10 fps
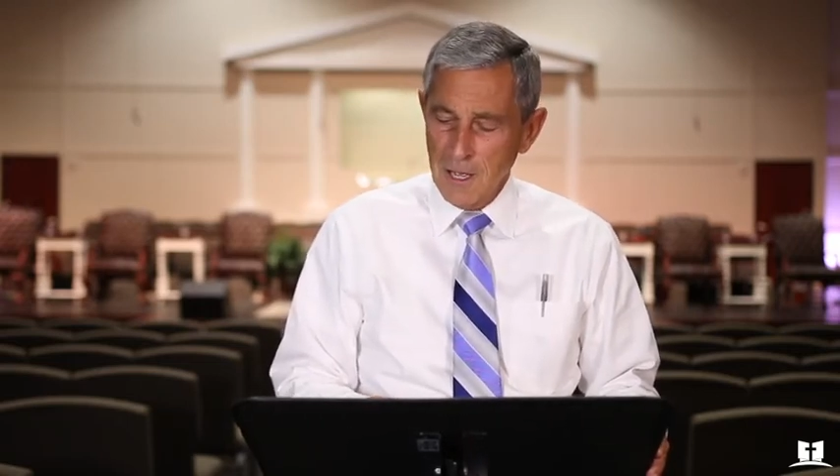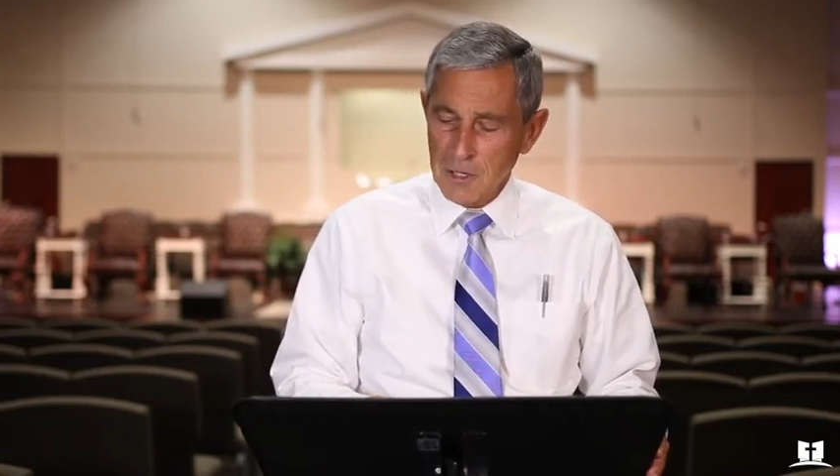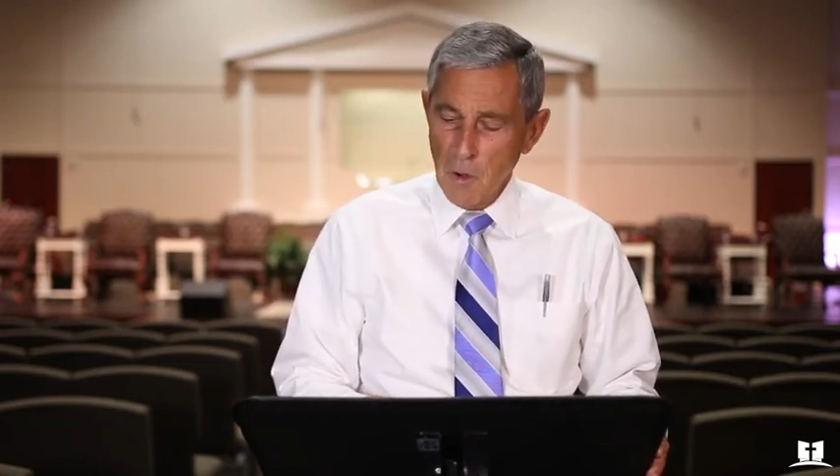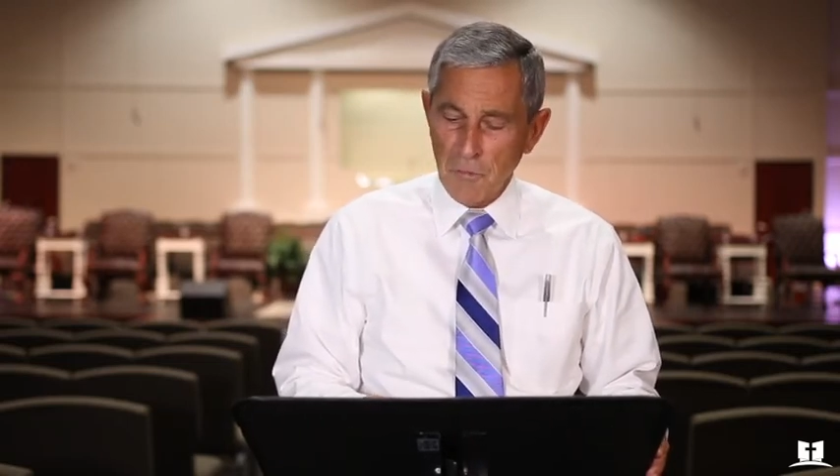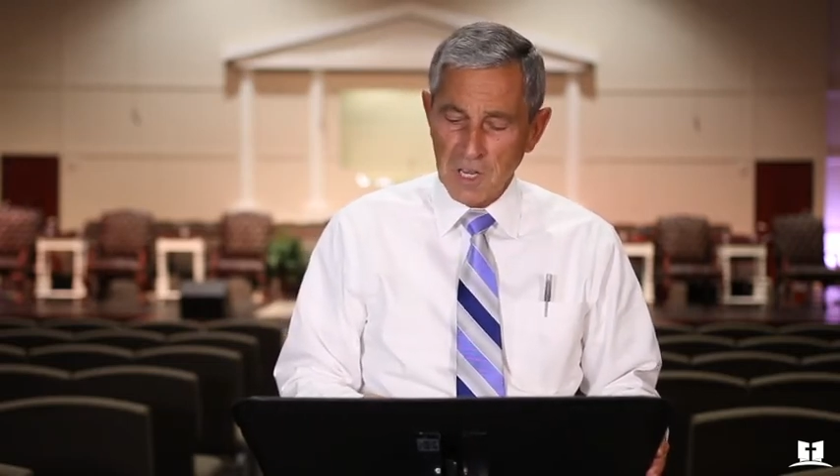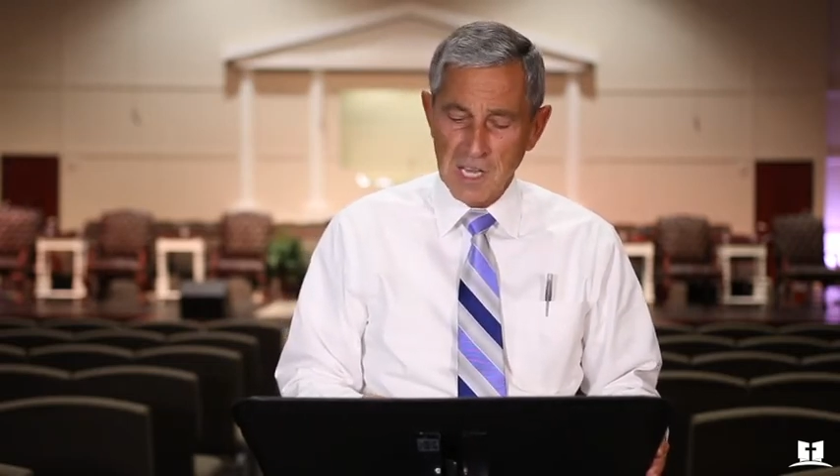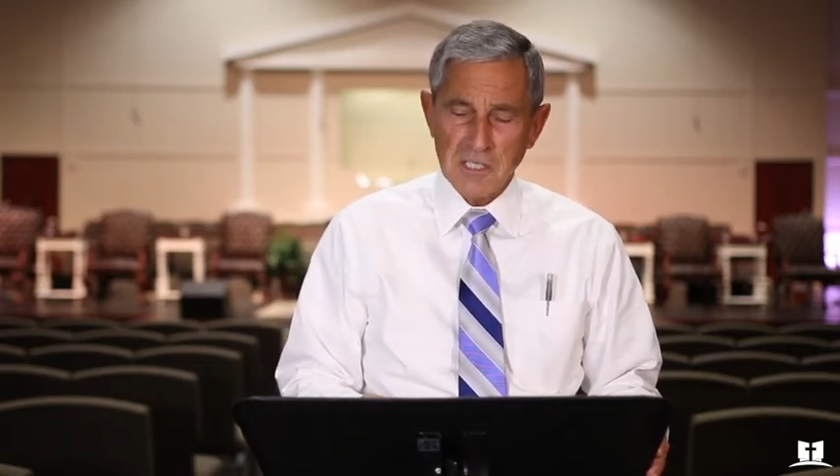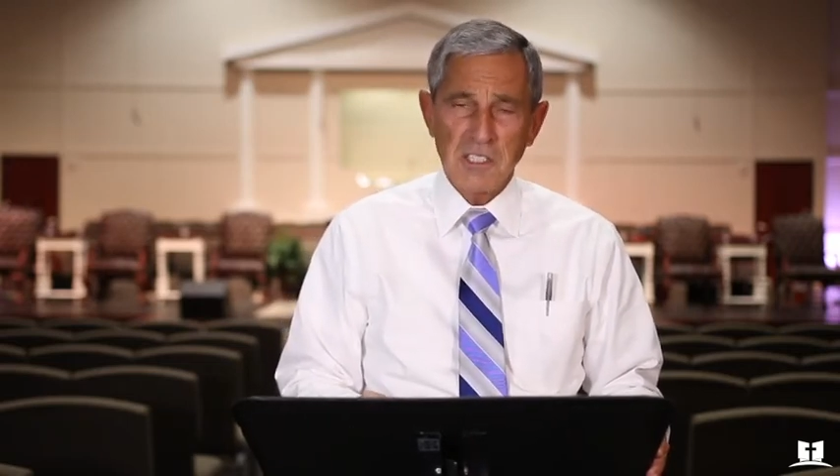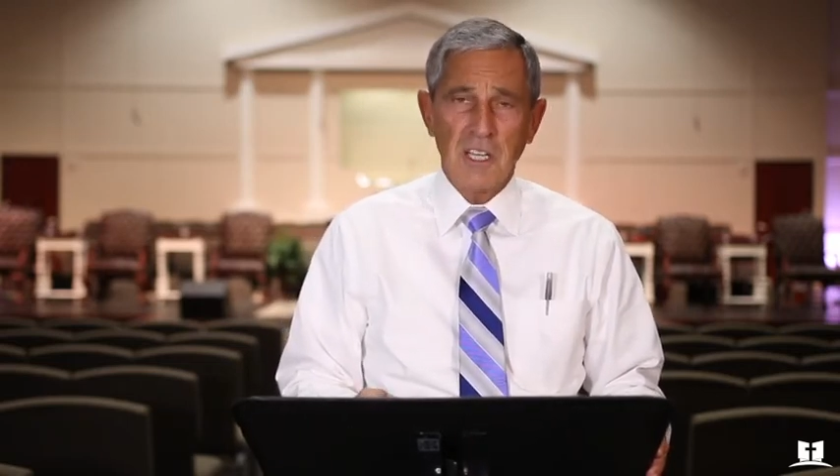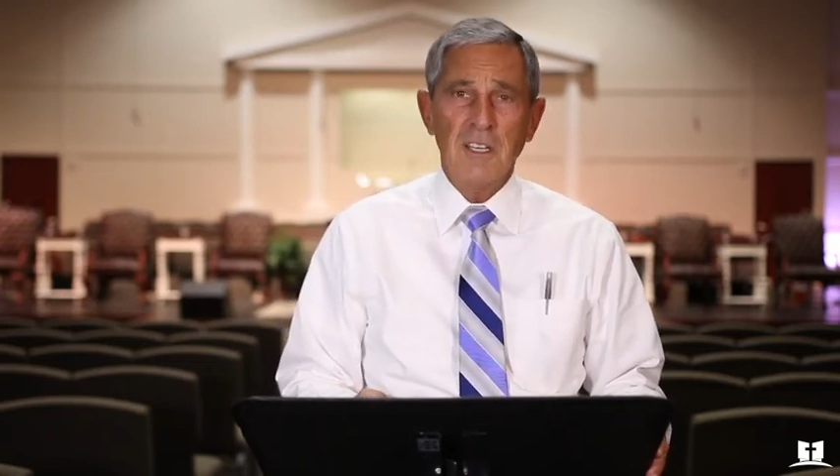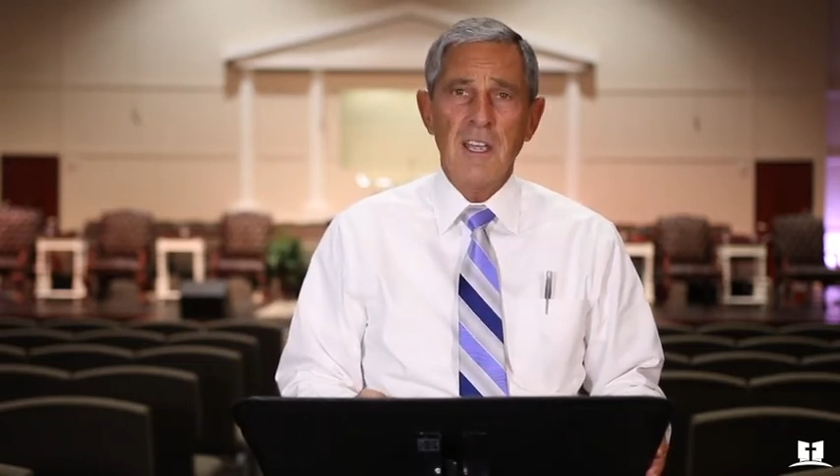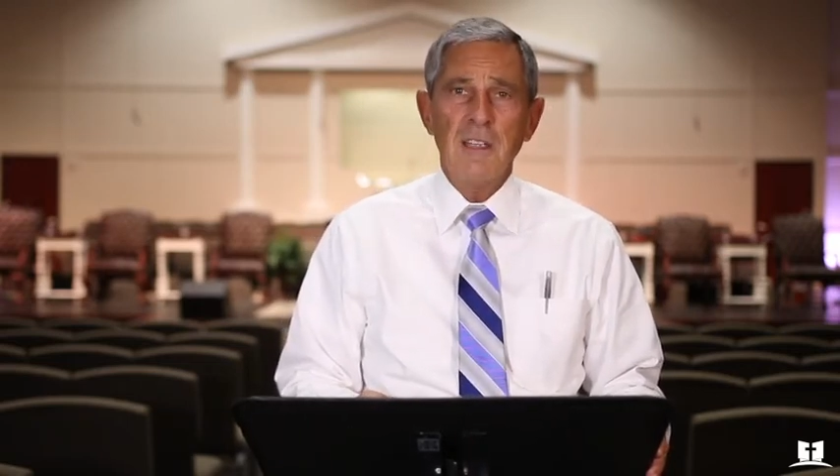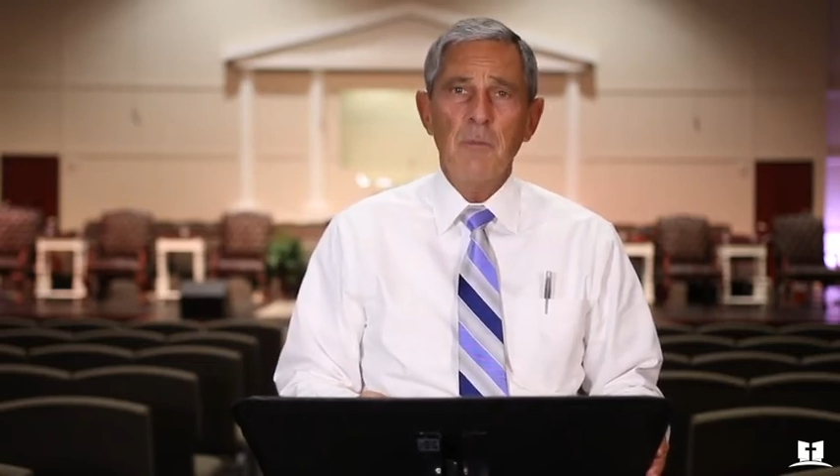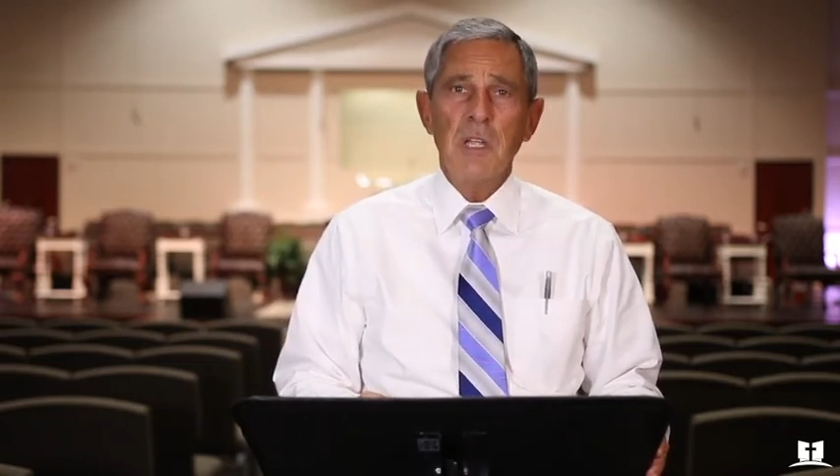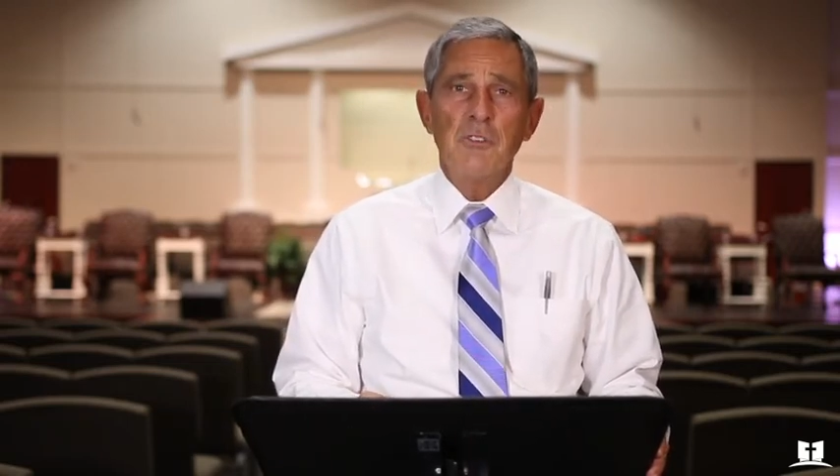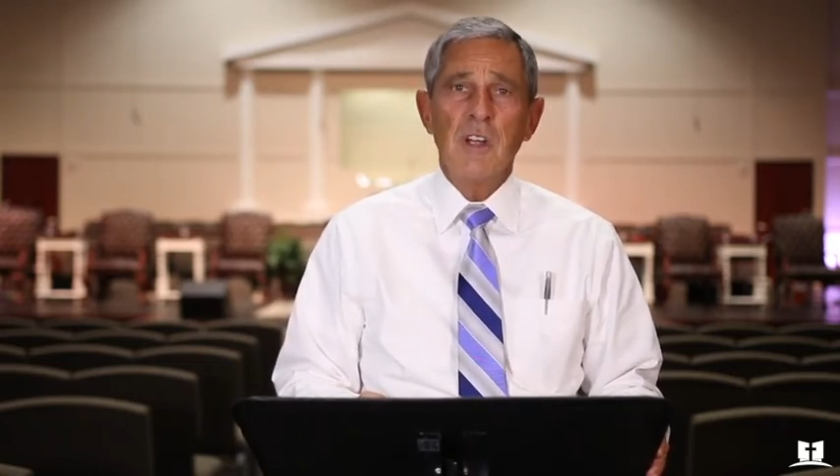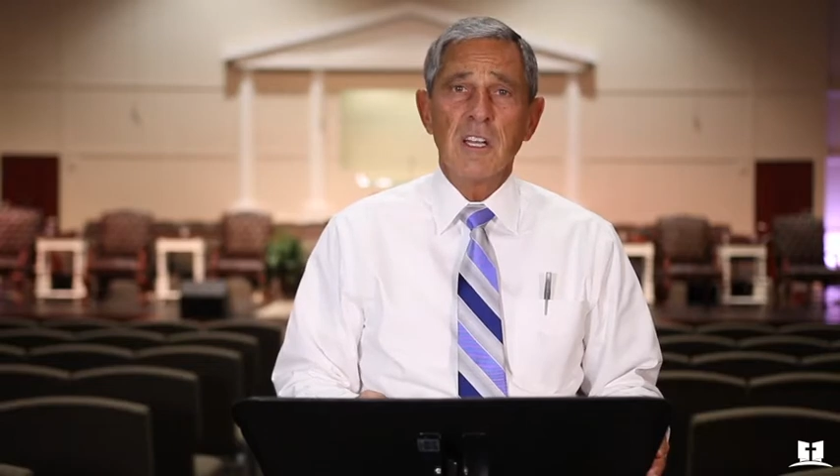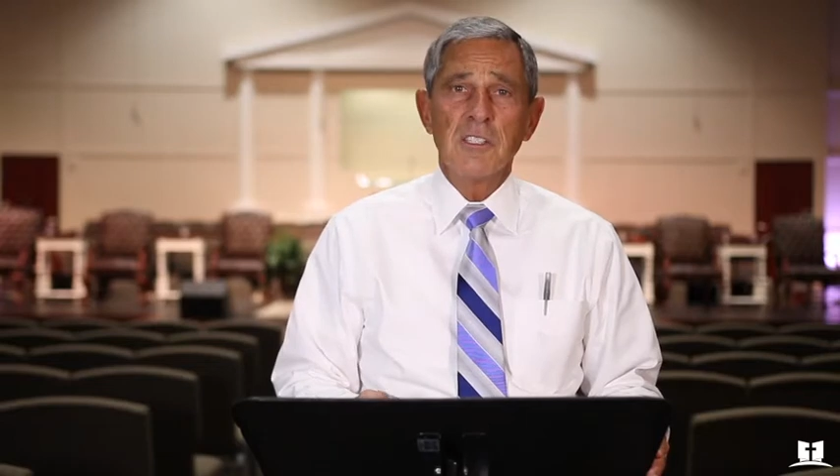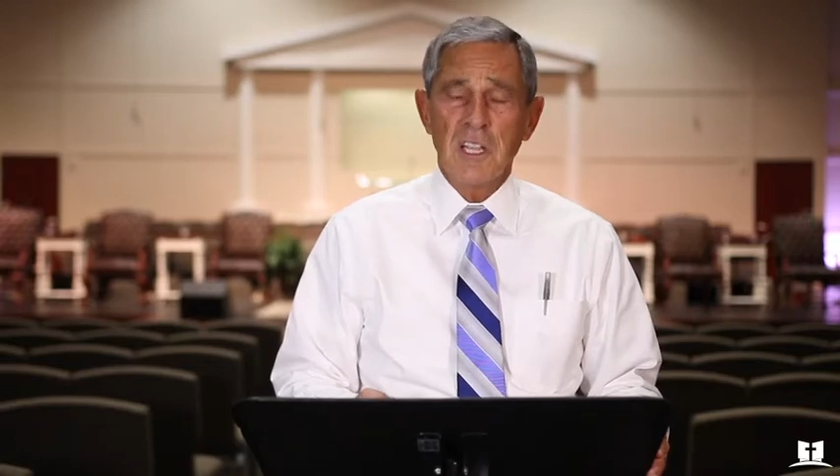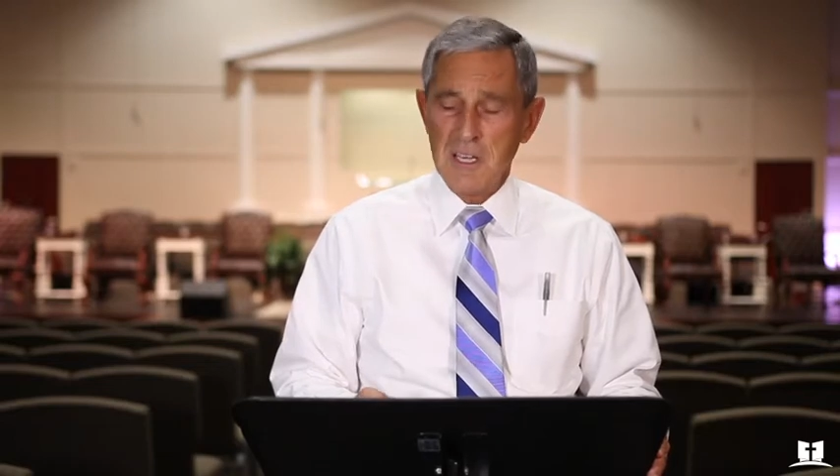Don't forget Sunday,
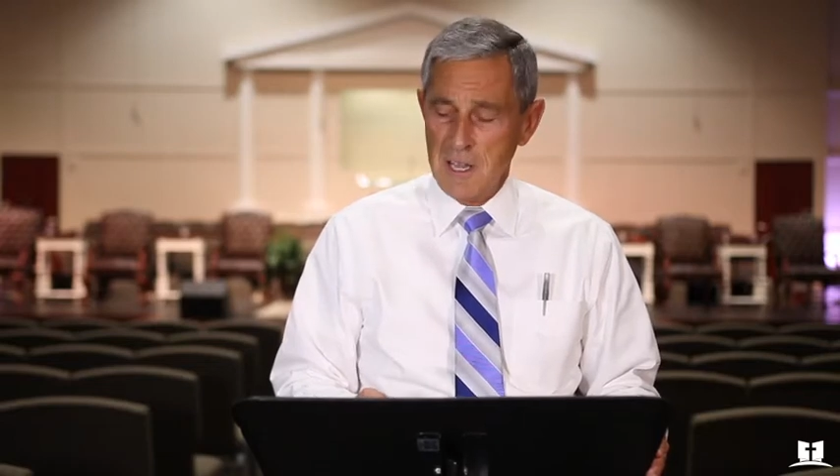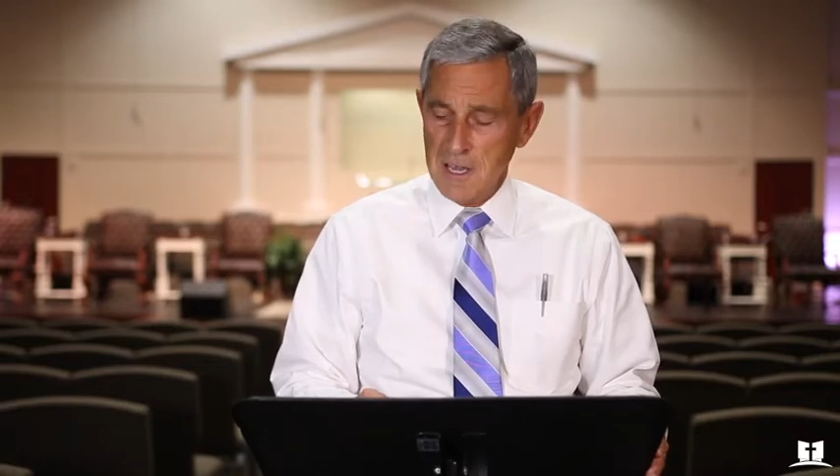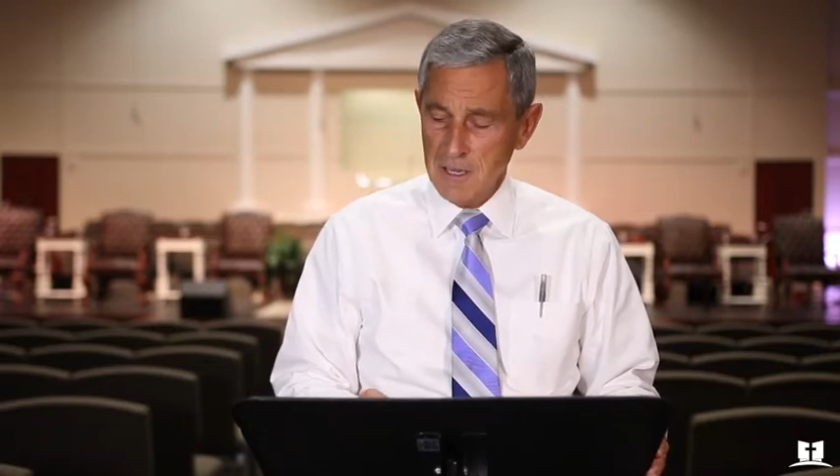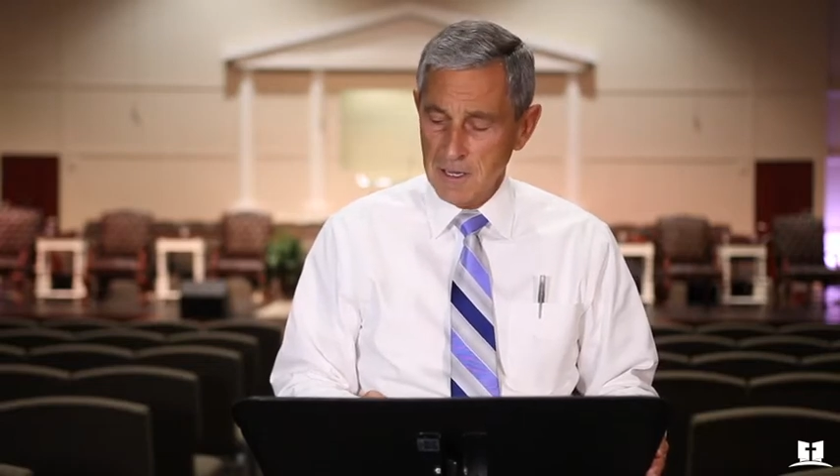Patriotic Sunday,